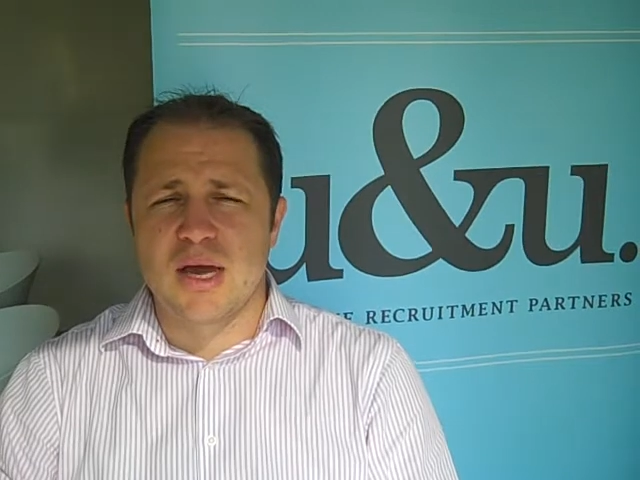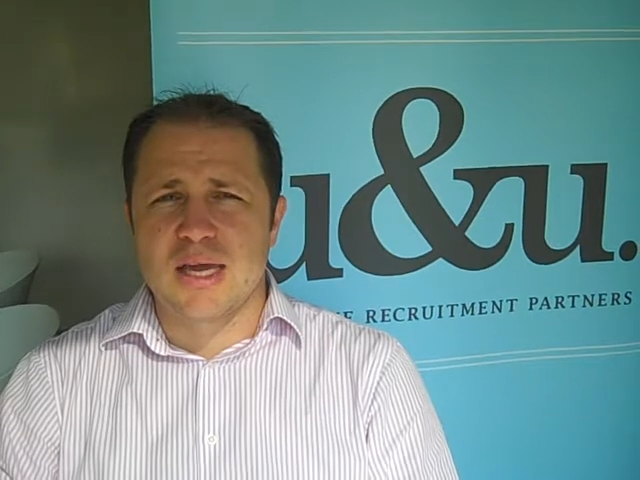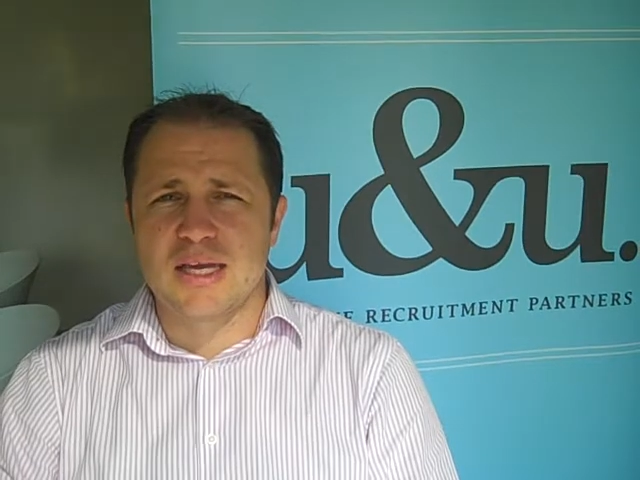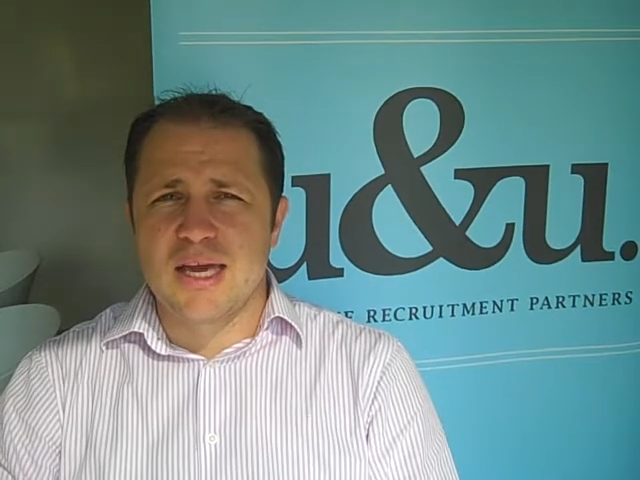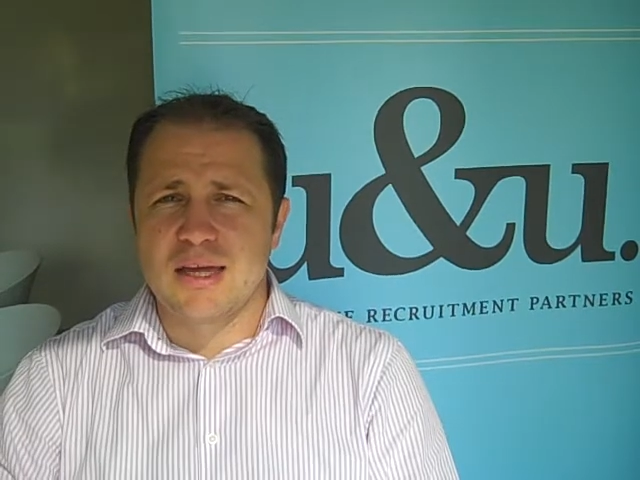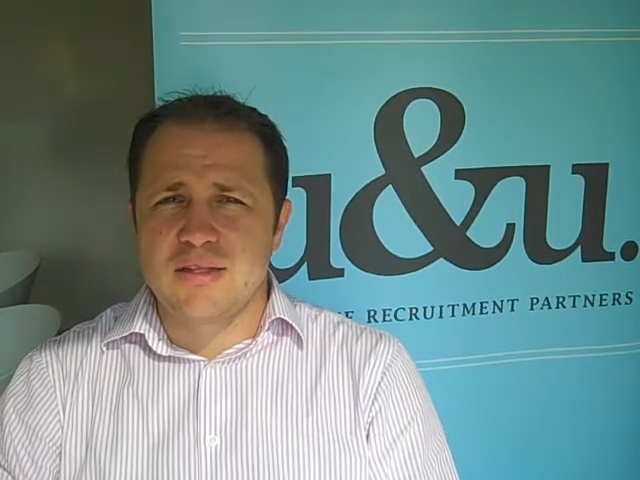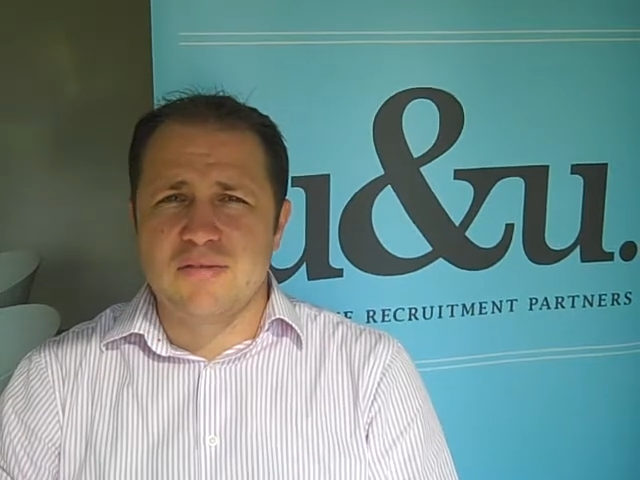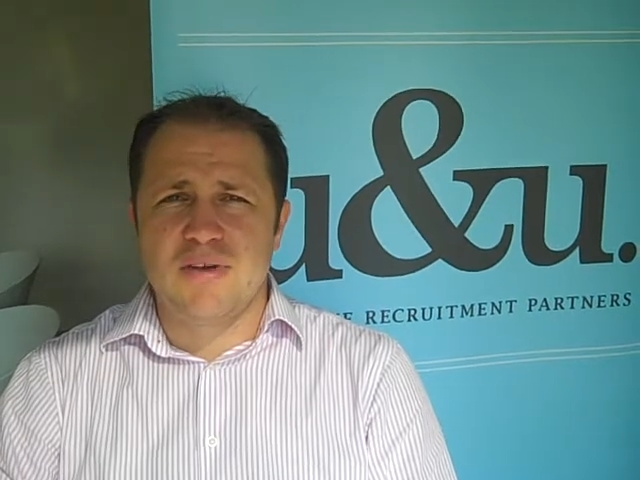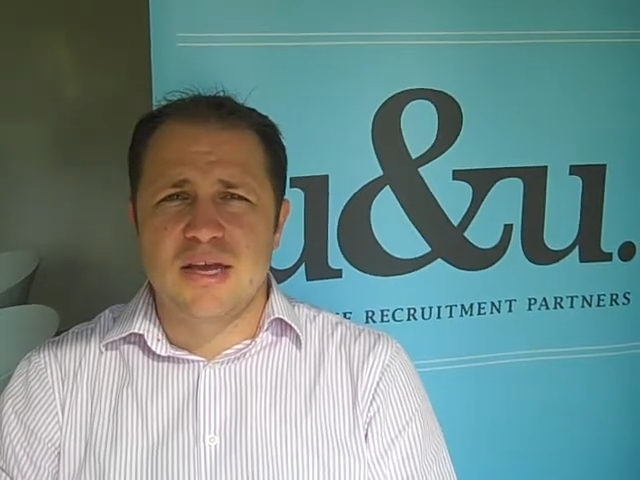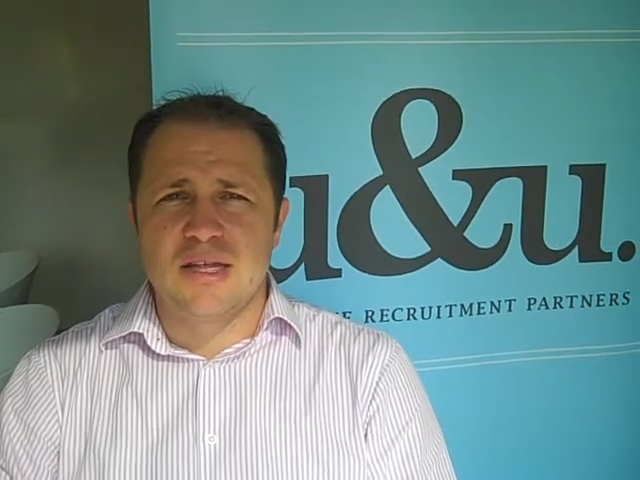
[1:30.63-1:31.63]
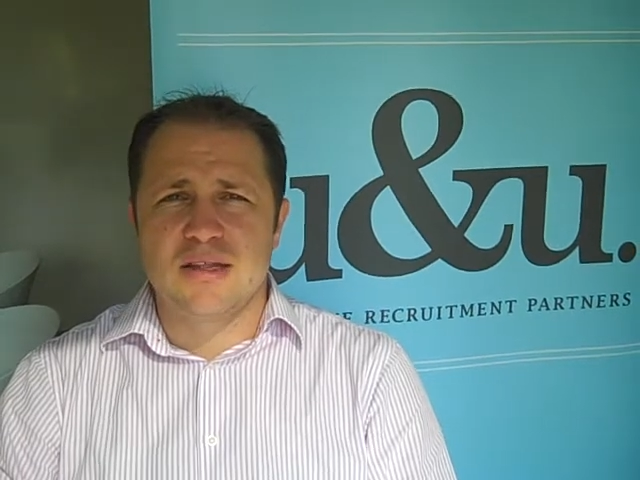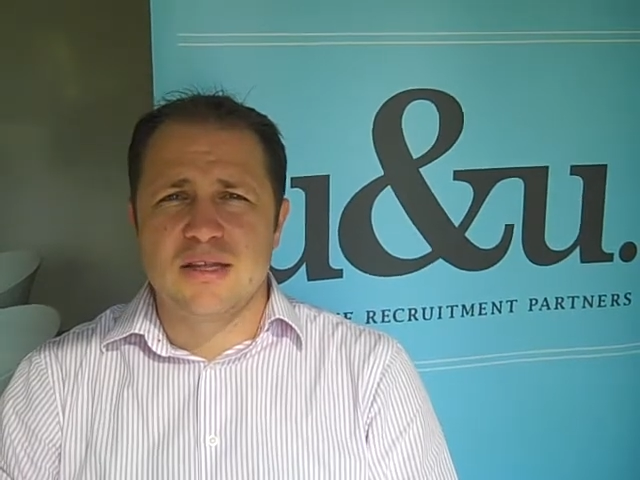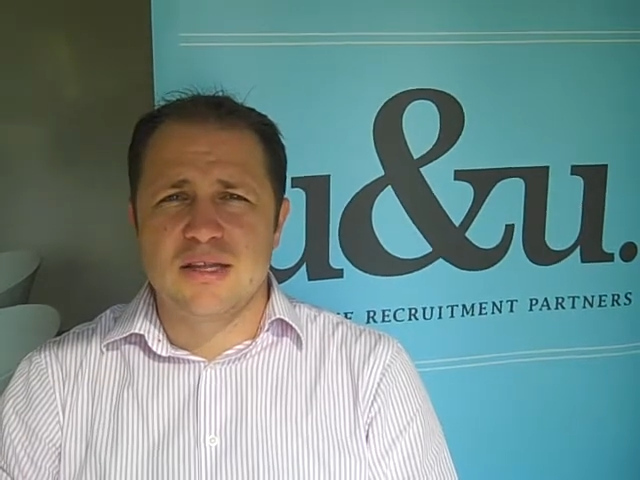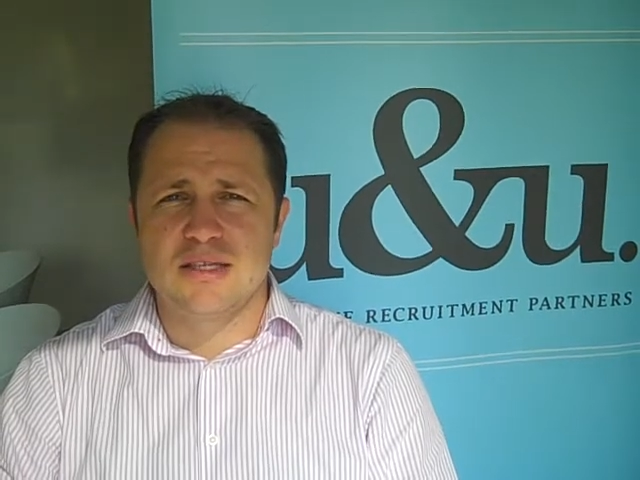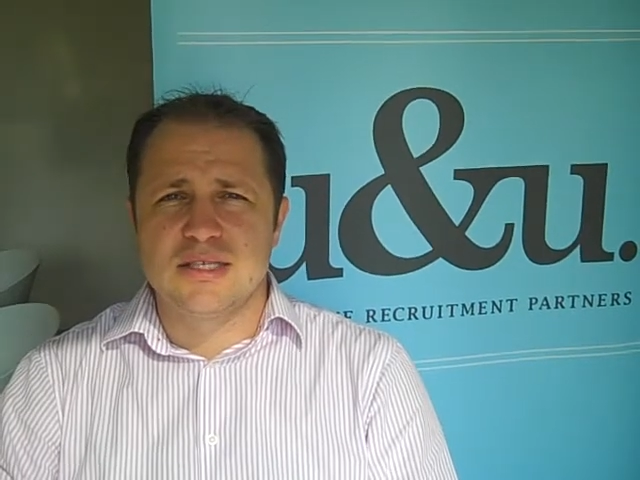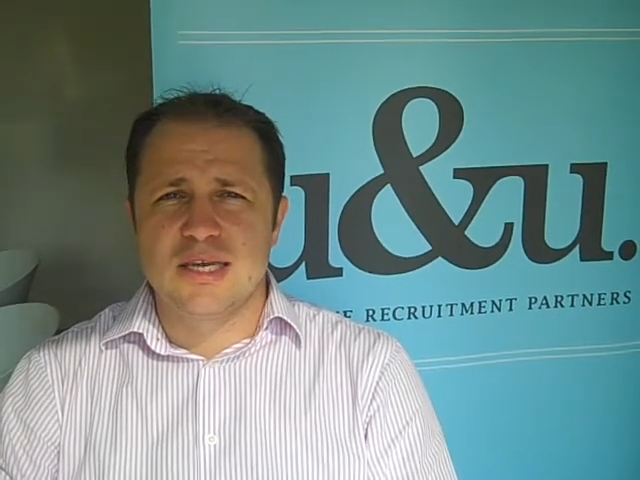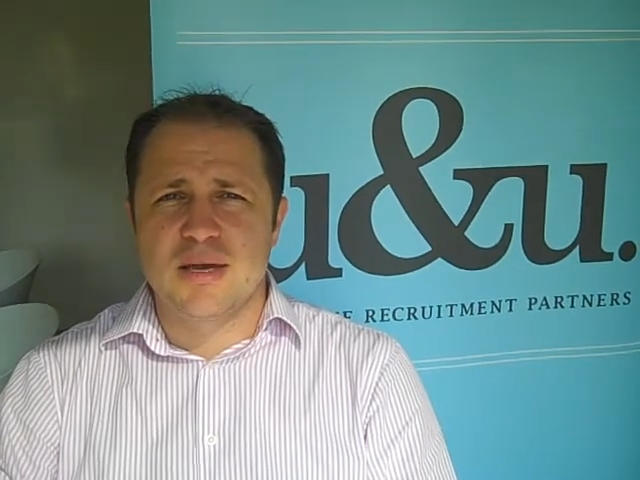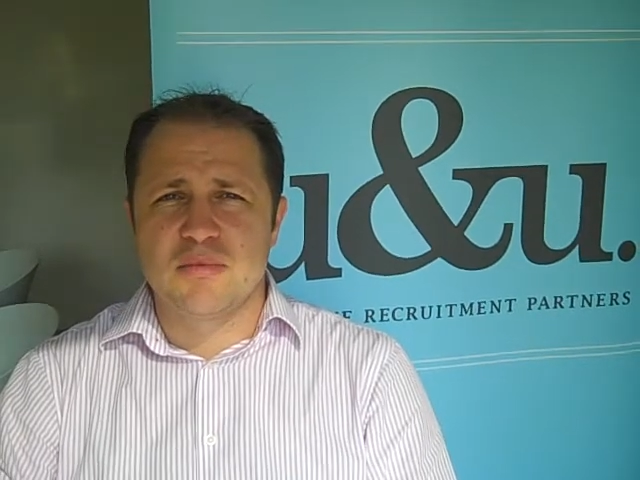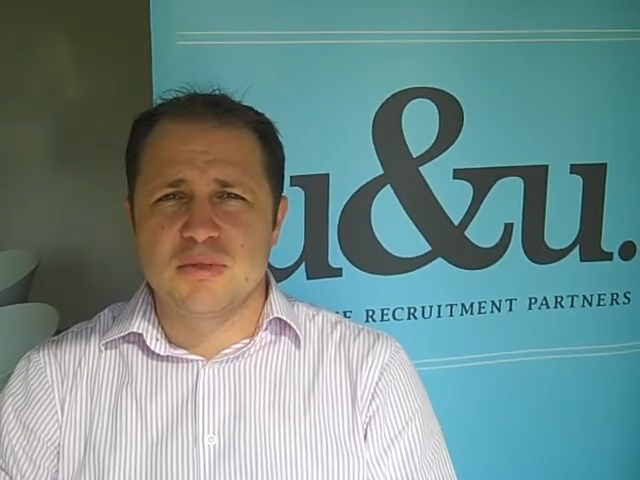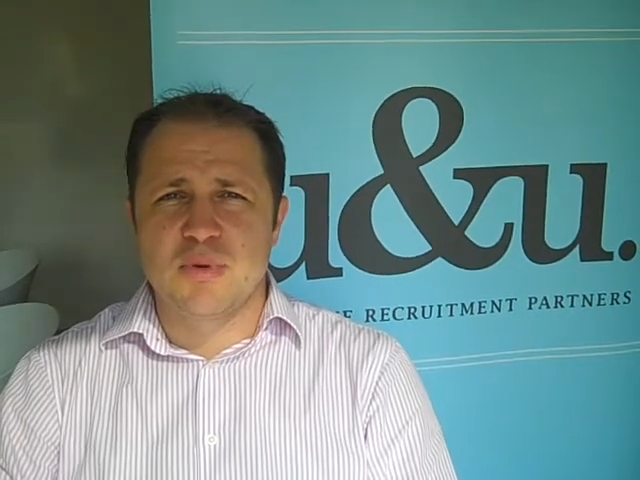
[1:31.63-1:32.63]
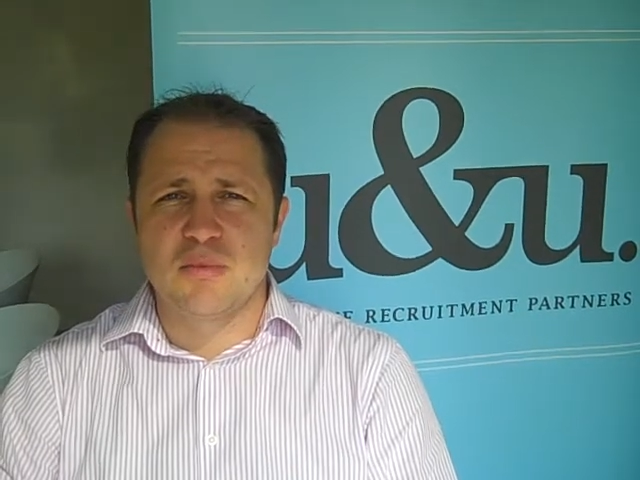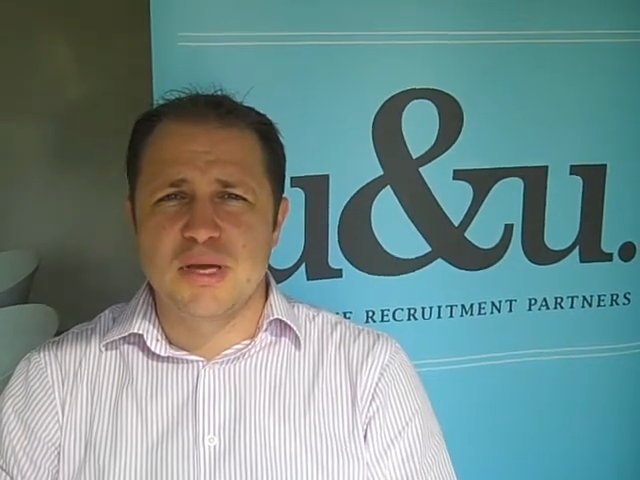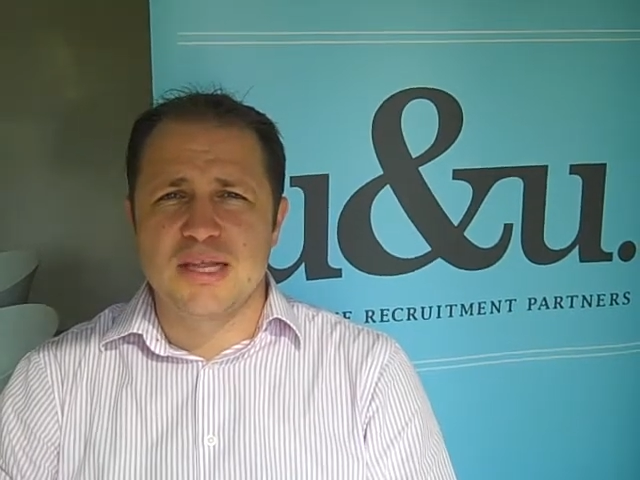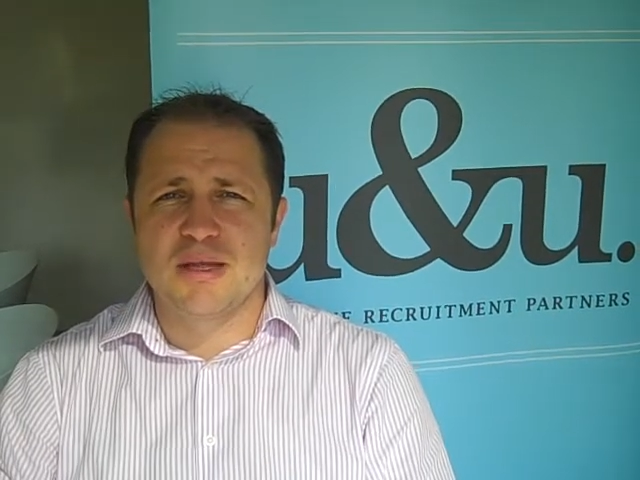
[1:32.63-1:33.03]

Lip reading: I get the feeling that there's probably a